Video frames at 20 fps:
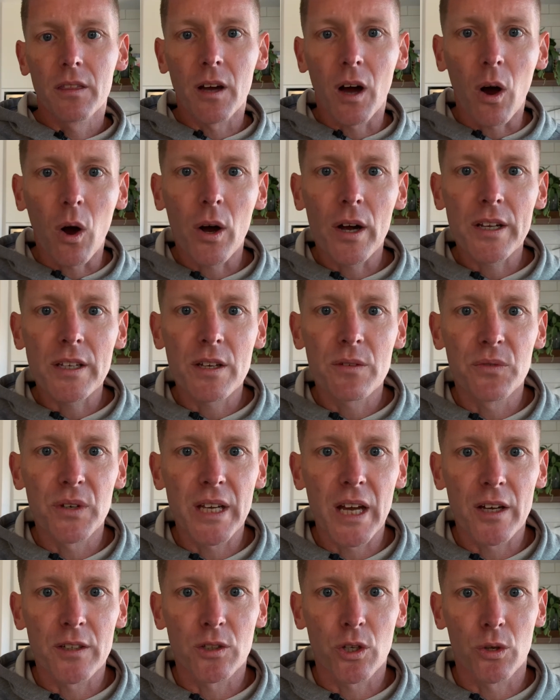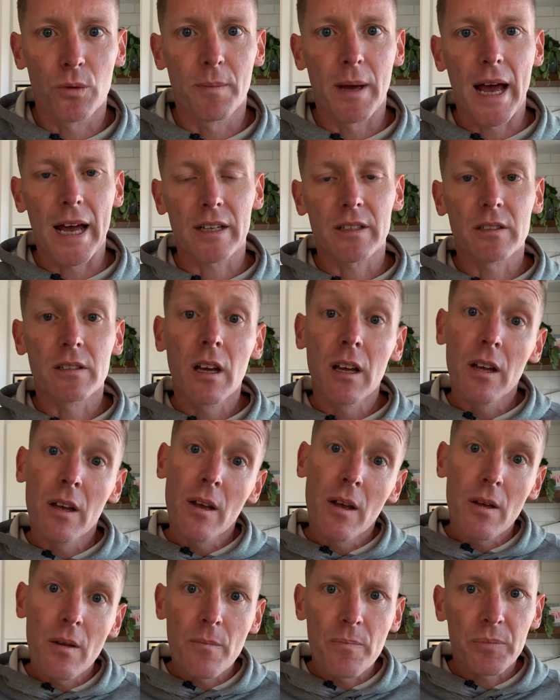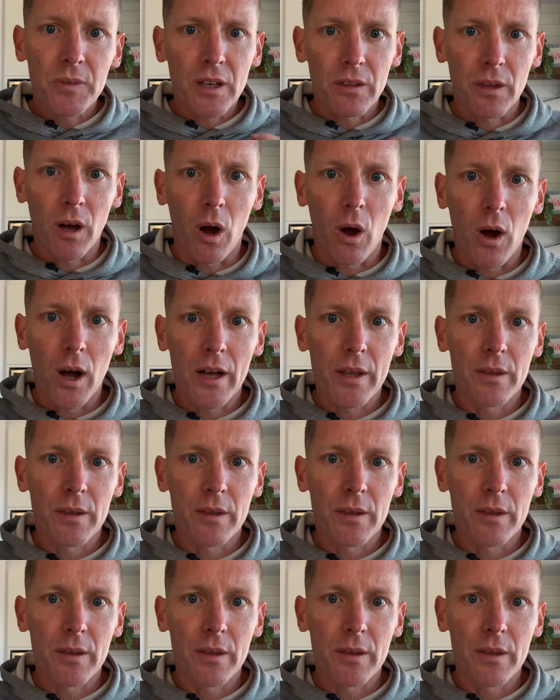higher your VO2 max, the higher